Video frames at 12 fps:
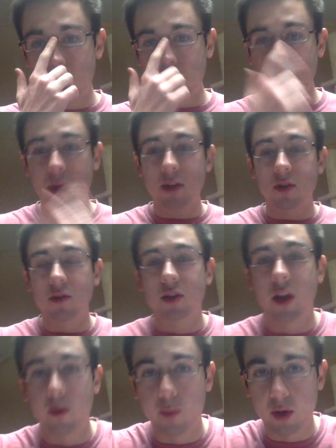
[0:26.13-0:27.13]
based on the
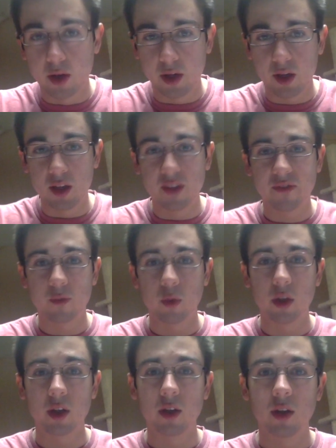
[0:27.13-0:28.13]
scatter plot if
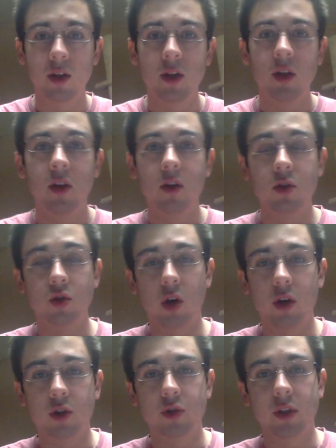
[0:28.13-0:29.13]
we
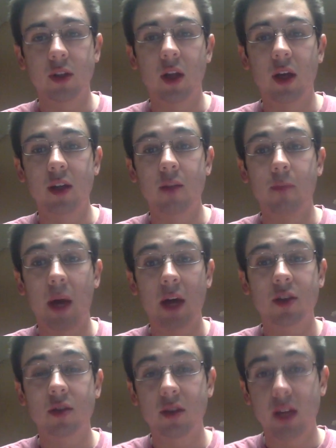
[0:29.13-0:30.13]
draw a trend line to
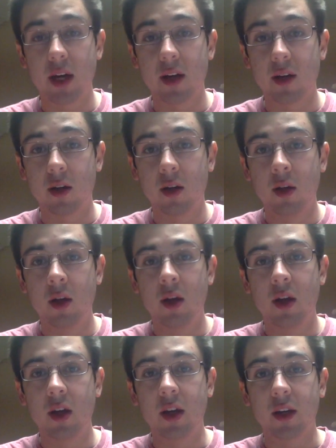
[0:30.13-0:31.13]
match the data
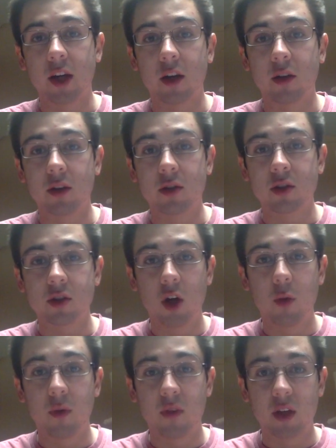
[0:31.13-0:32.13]
and calculate the
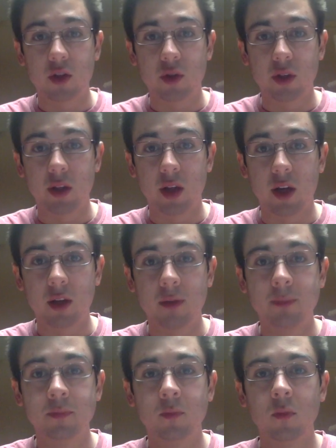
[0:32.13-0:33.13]
slope of that trend line.
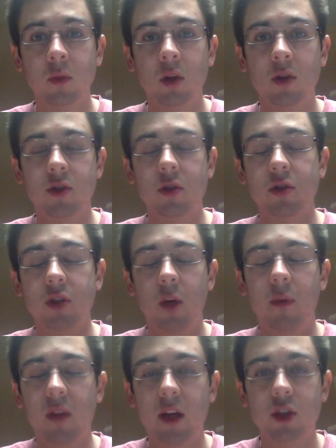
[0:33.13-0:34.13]
So the slope
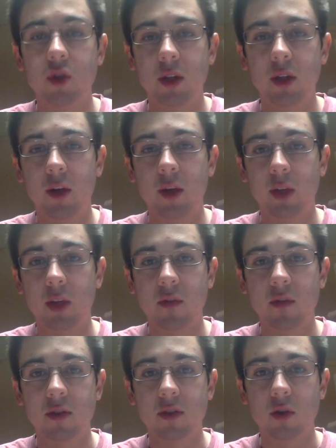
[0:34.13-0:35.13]
of that trend line would
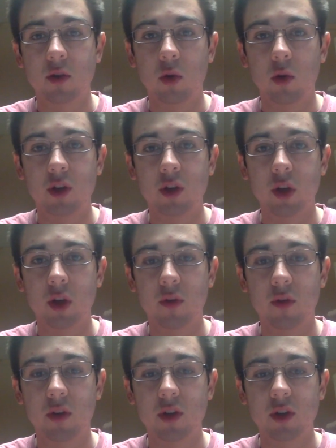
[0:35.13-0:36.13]
give us the correlation
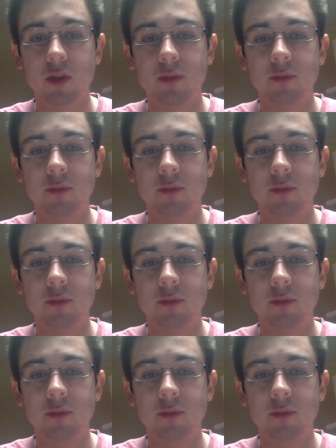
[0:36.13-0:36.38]
coefficient.